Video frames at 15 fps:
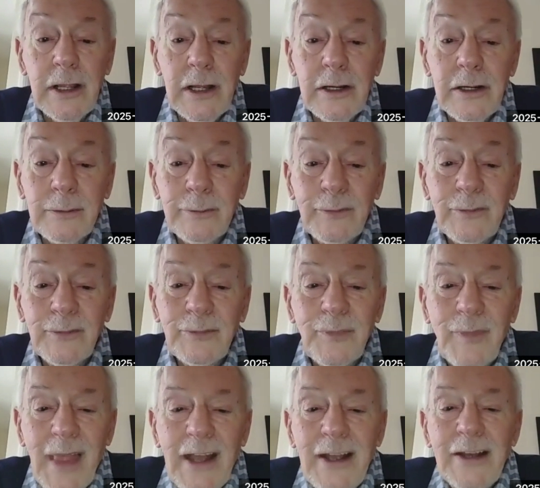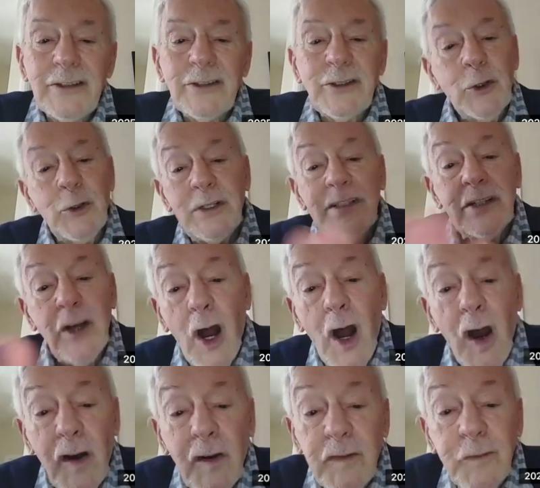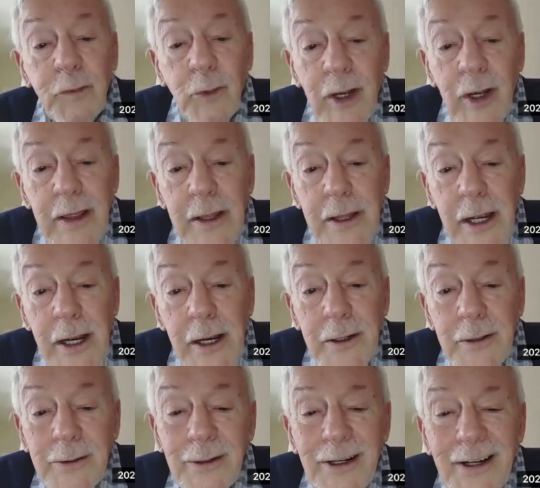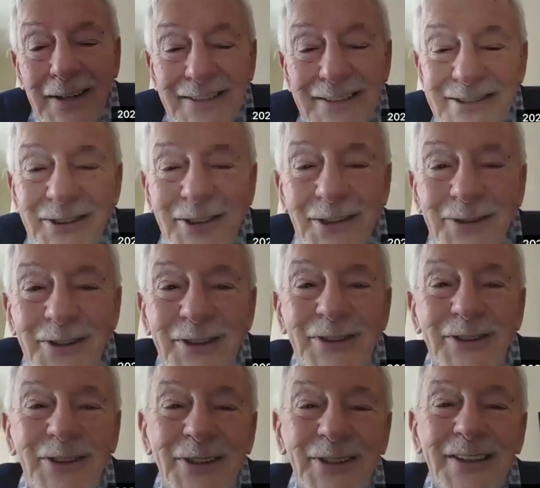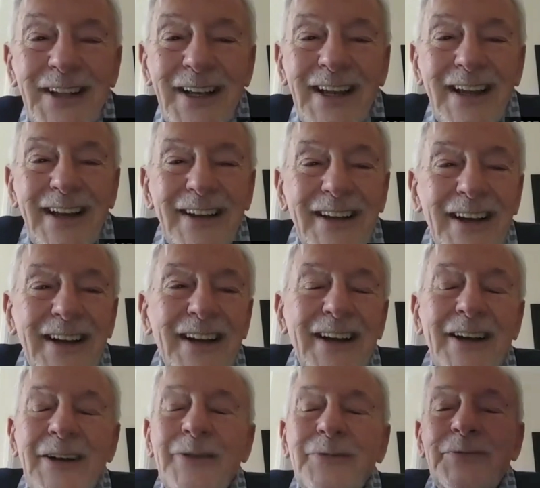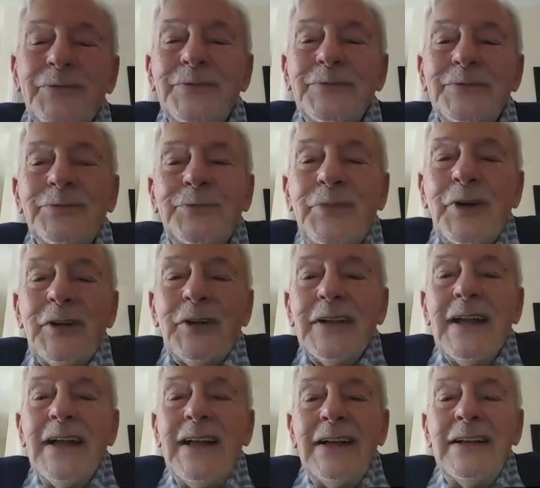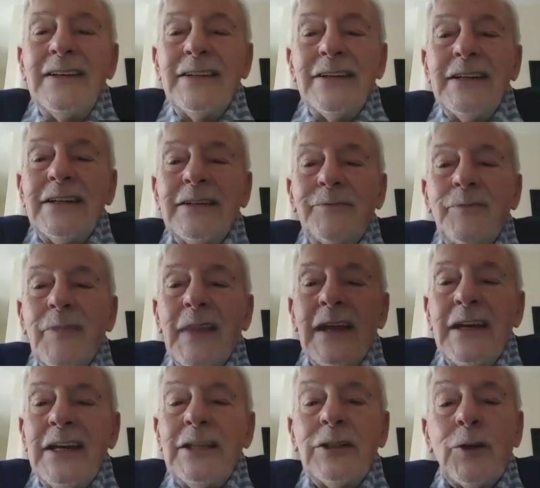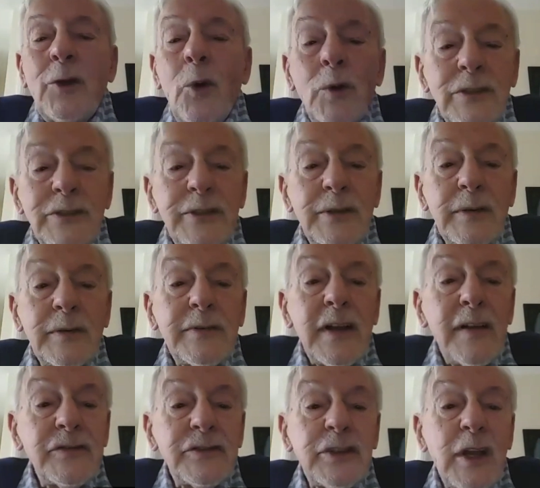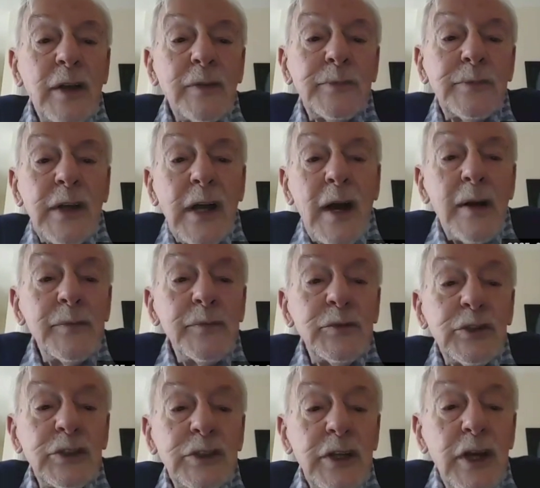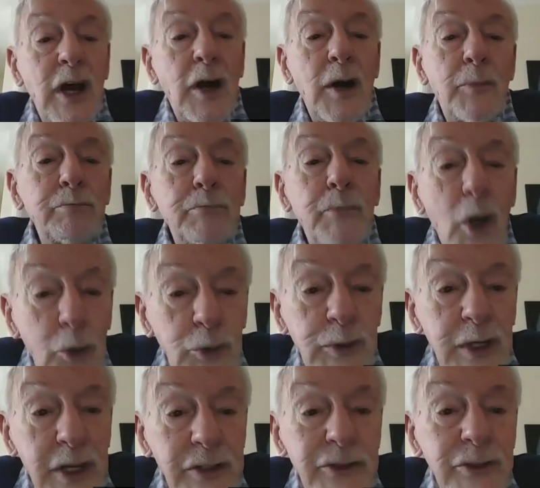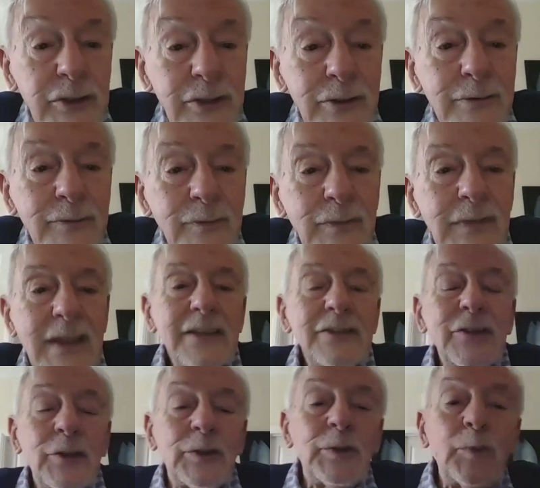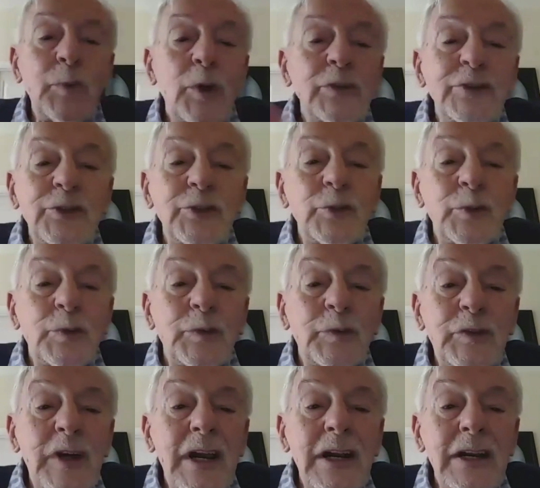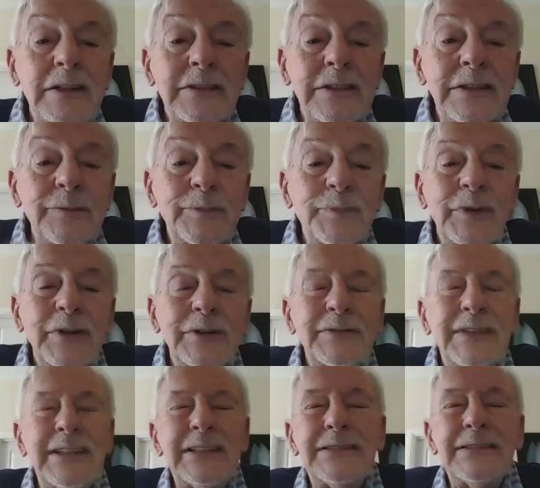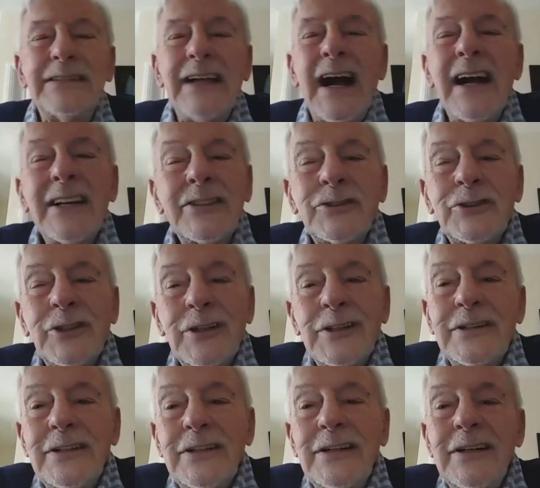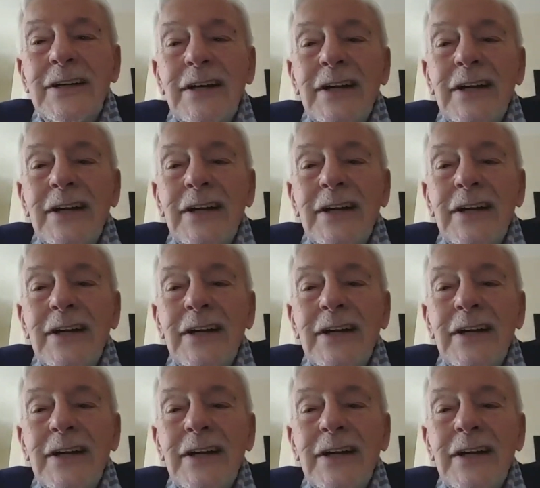that. So he's halfway there, Churchill. But he calls himself sometimes a monist. There's only one sort of reality, but he actually